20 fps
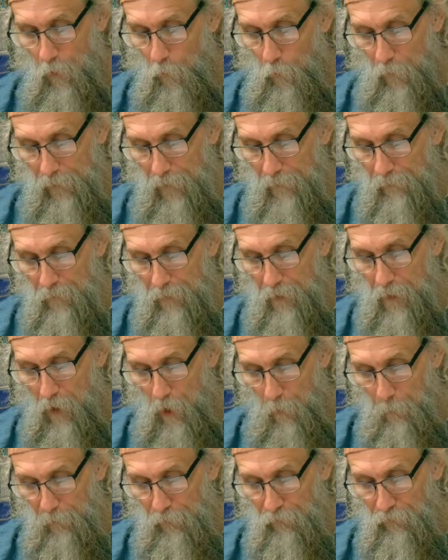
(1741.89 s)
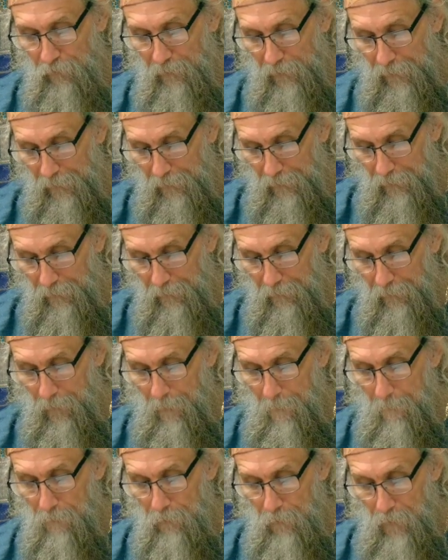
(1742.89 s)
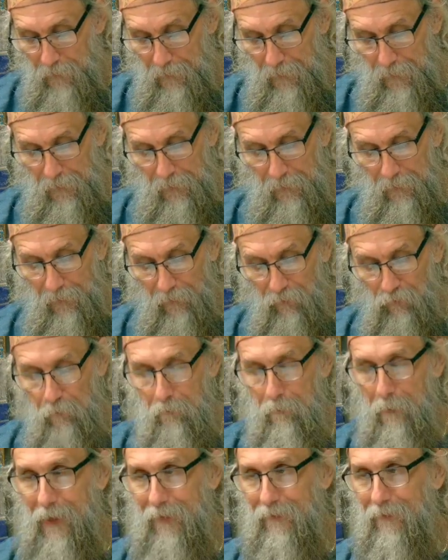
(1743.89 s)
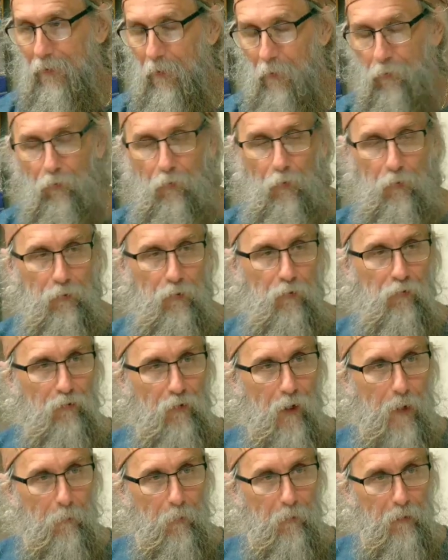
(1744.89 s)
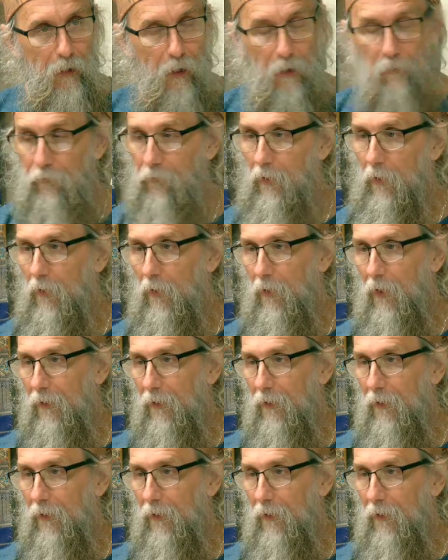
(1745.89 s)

Whatever the help is needed, the need is met through this type of gift.